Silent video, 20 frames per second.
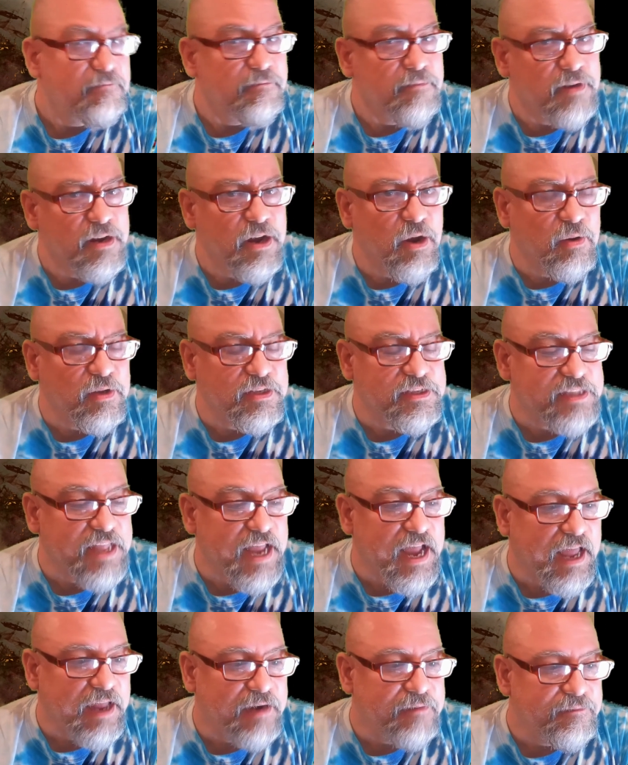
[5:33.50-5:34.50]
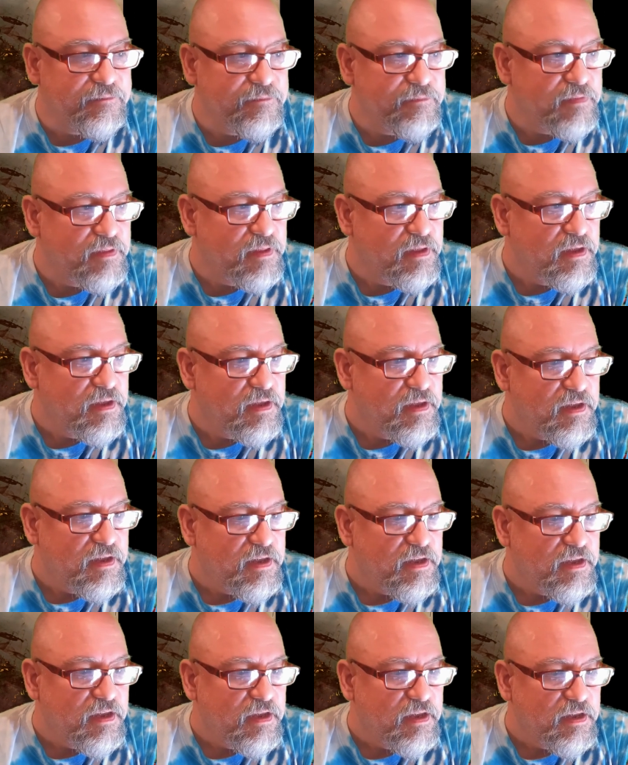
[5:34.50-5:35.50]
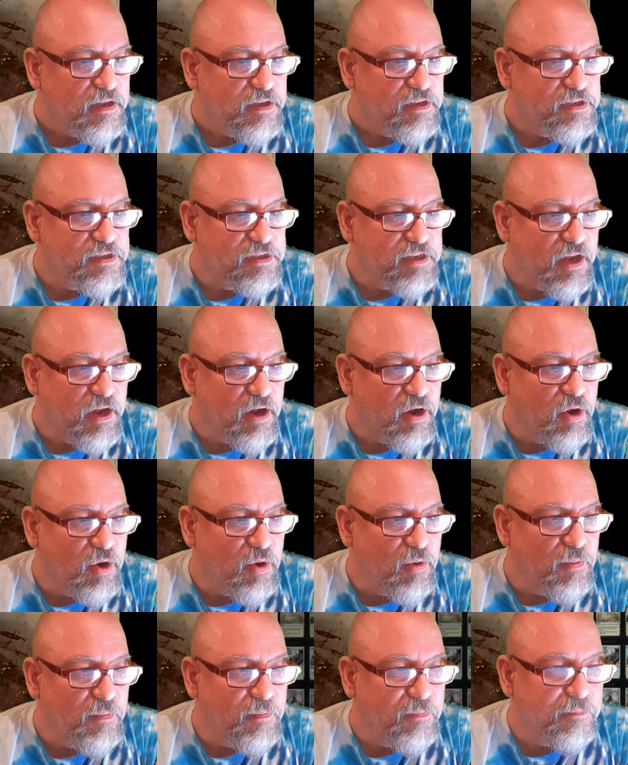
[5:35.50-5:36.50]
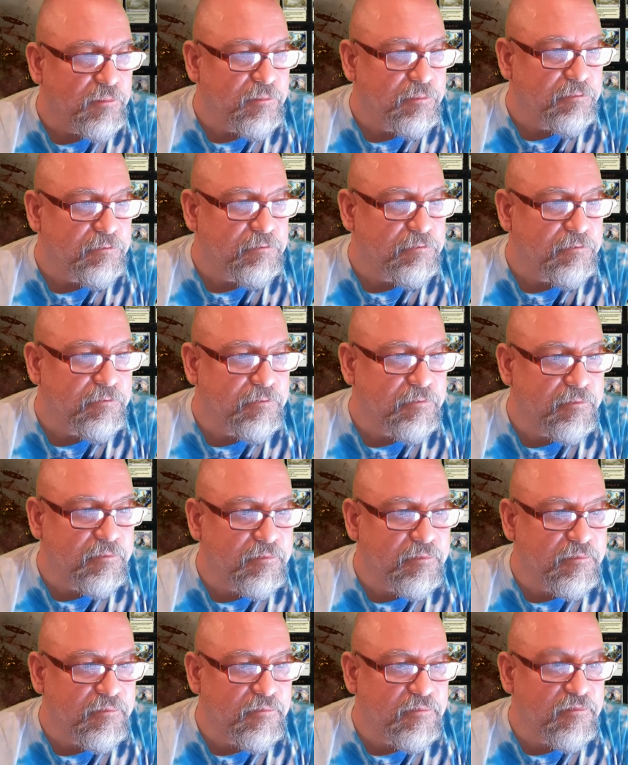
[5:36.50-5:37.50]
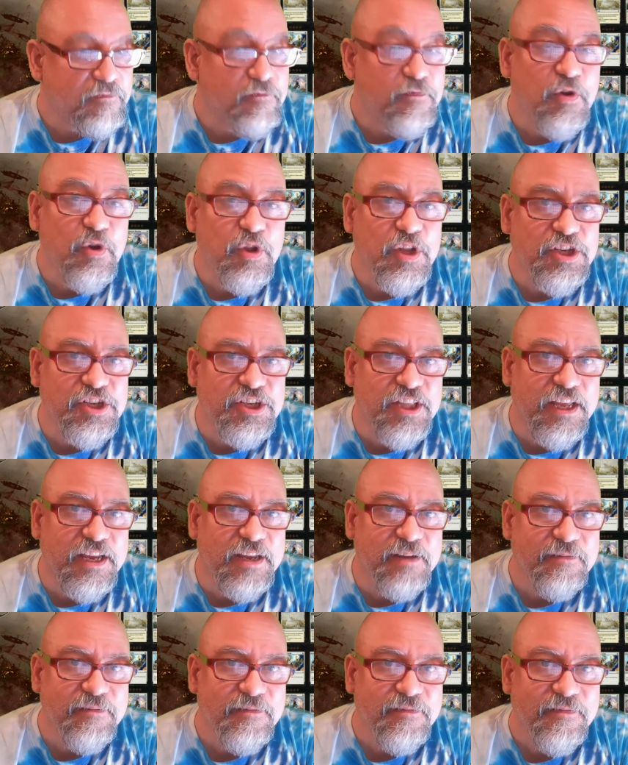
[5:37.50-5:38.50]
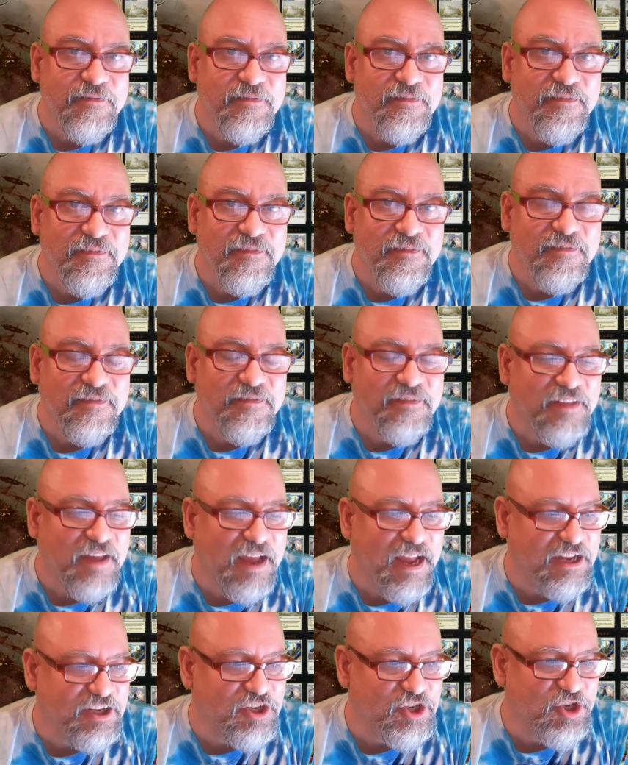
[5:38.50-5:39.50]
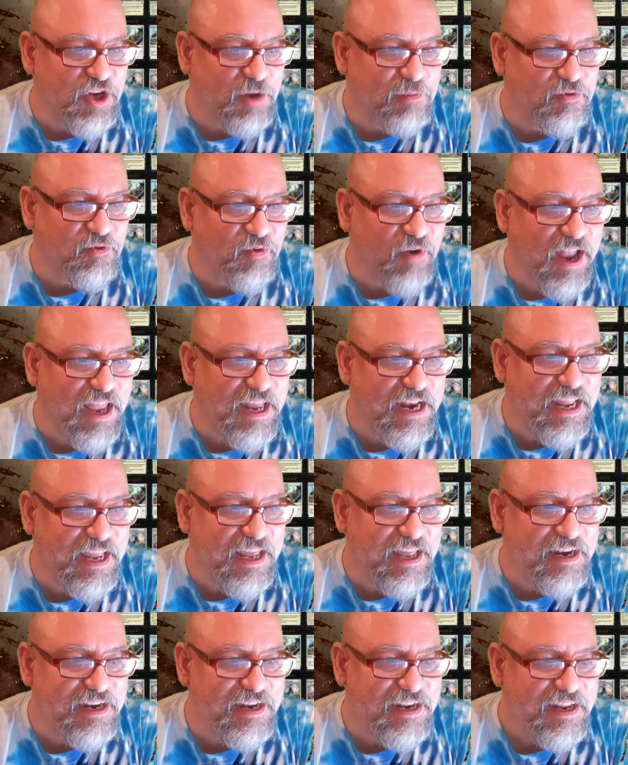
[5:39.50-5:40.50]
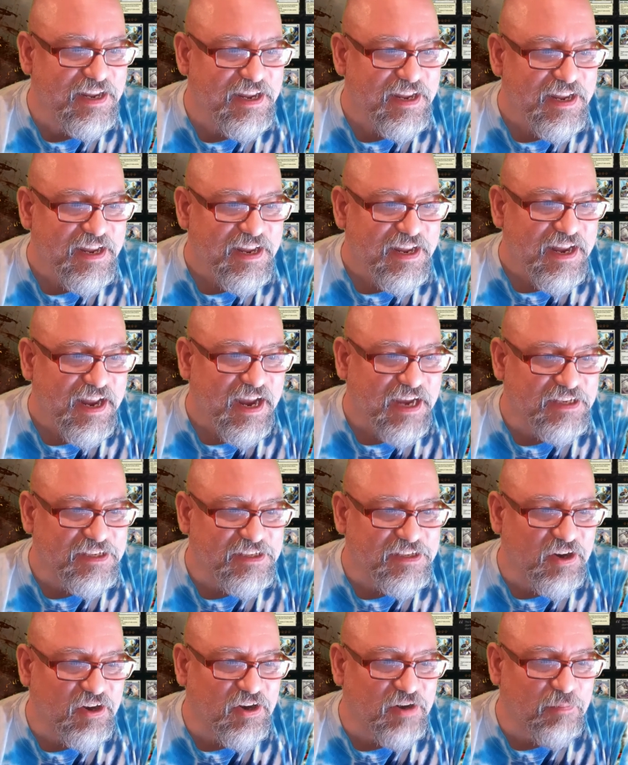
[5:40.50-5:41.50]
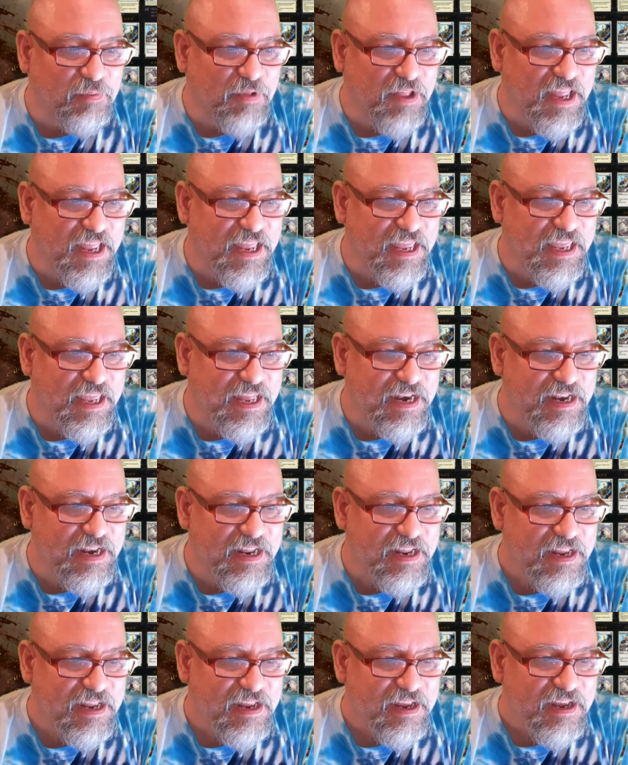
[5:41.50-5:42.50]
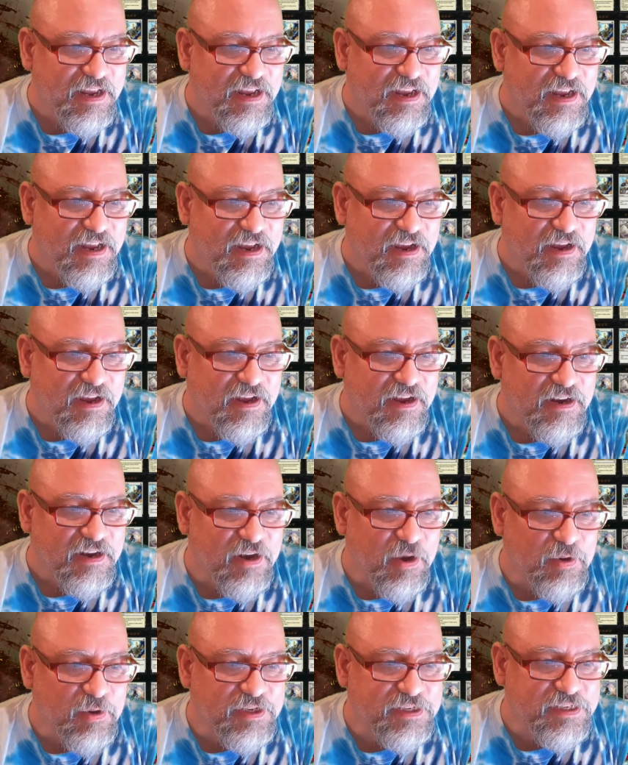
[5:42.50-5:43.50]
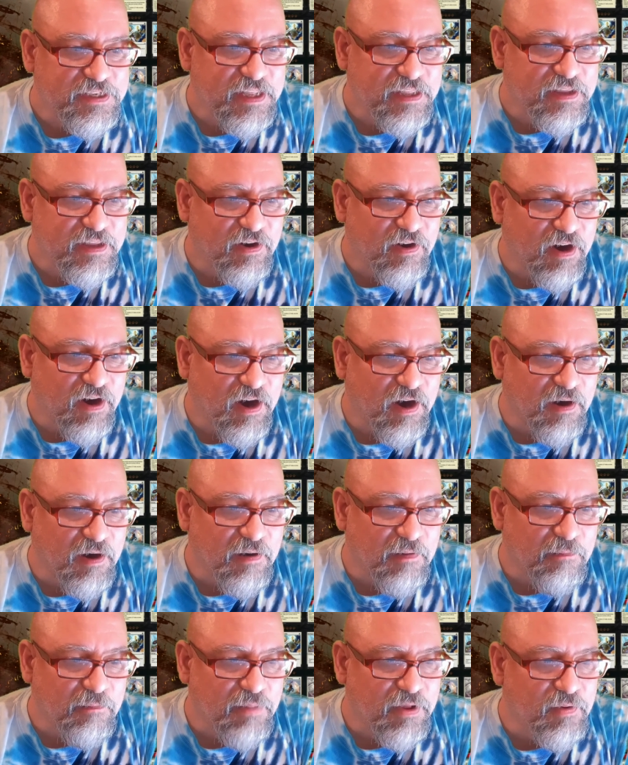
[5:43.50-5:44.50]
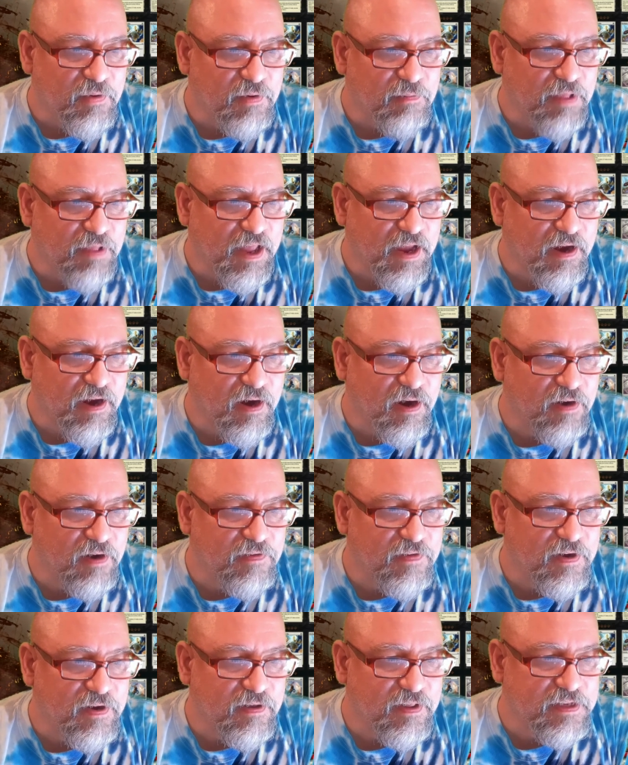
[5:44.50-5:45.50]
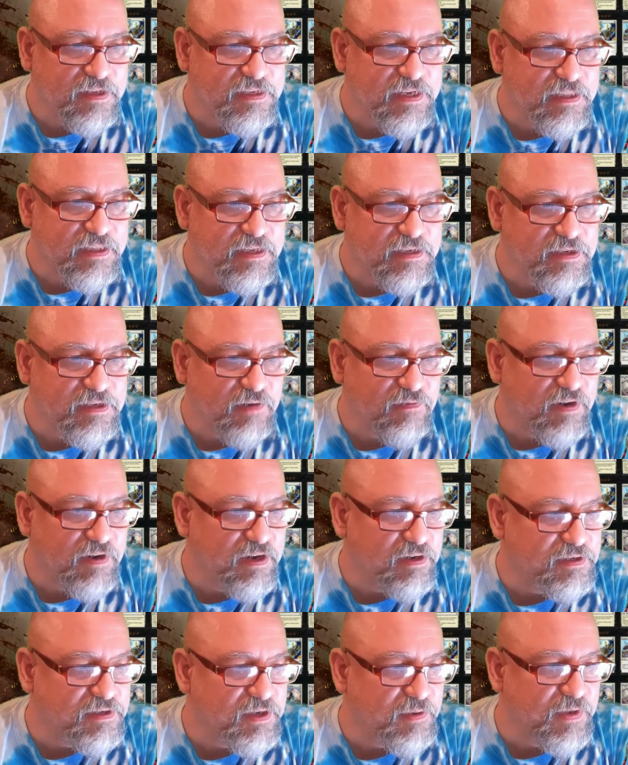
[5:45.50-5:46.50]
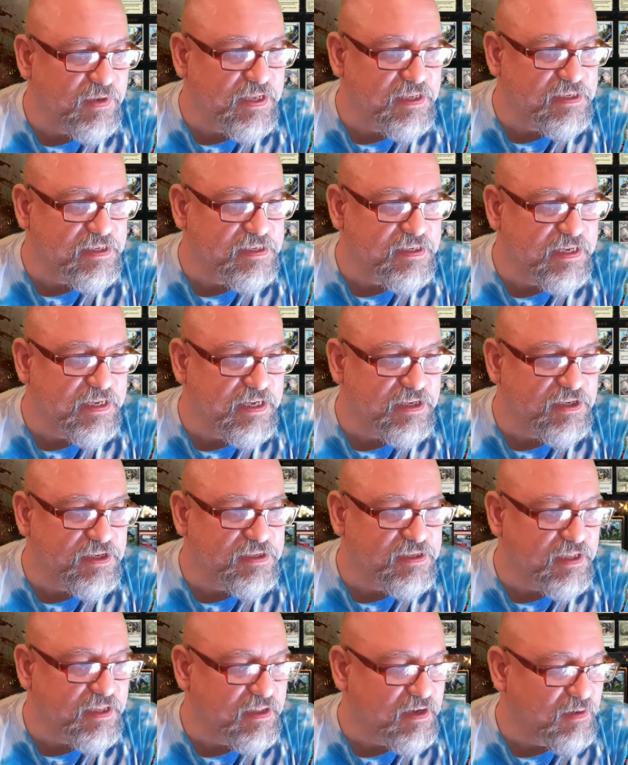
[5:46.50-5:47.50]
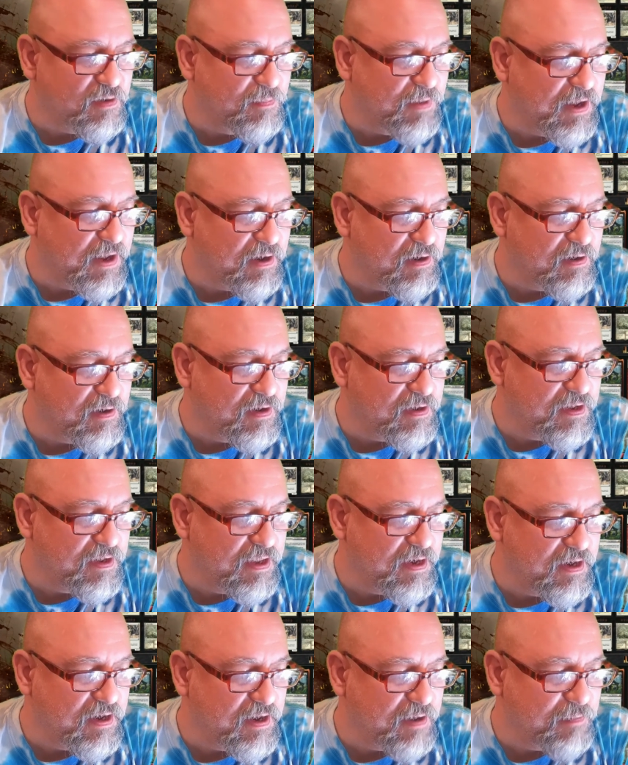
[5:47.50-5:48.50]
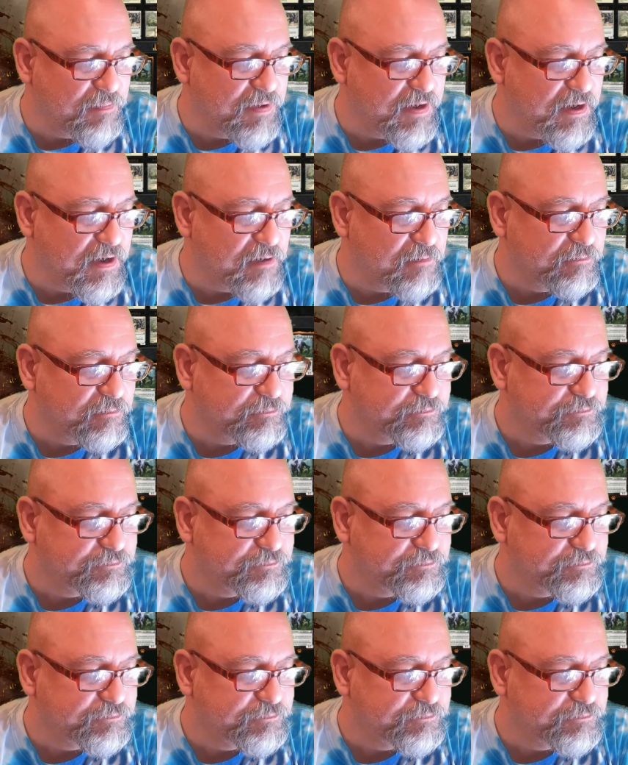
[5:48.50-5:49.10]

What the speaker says: No, it's not. So, foolishly, I jumped right in and started playing it. Notice that there are blue and black cards here. Let's get this over here so we can see it just a little better and get it up here.